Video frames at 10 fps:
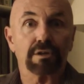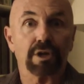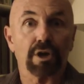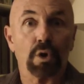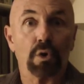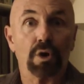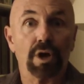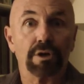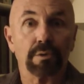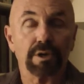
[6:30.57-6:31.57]
You gotta hold
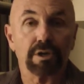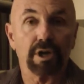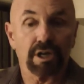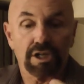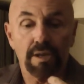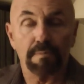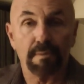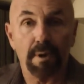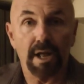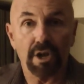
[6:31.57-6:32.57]
on to it. You gotta keep the
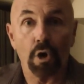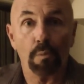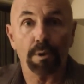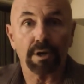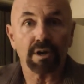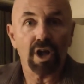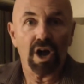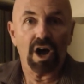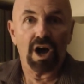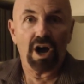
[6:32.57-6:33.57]
body open.
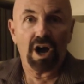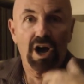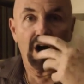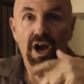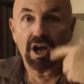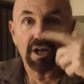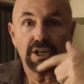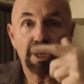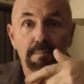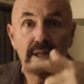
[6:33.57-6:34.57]

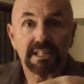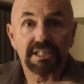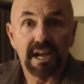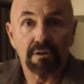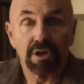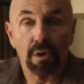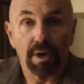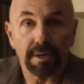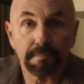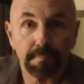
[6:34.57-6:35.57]
Keep that sound
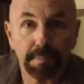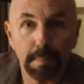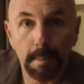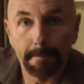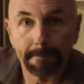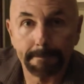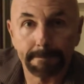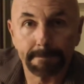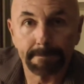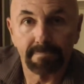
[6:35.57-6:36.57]
going.
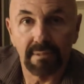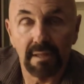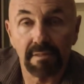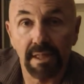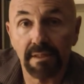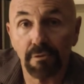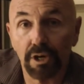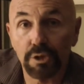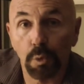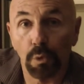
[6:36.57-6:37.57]
Then the
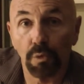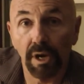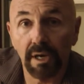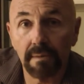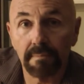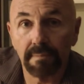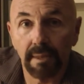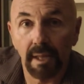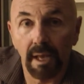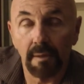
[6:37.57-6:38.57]
voice will ring
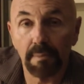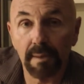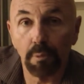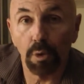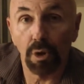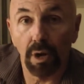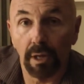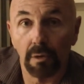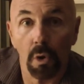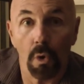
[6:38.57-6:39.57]
and people will go
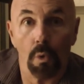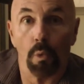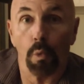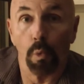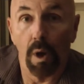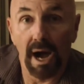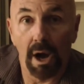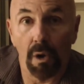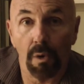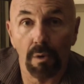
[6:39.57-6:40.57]
like,
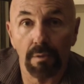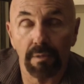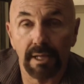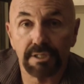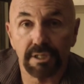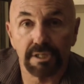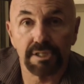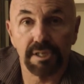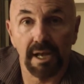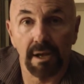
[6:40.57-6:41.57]
wow, that's a
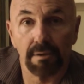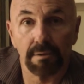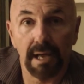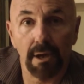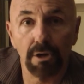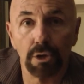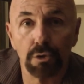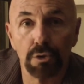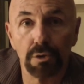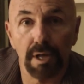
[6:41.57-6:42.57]
sound. How do you
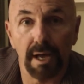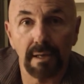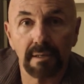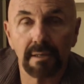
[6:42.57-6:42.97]
do that?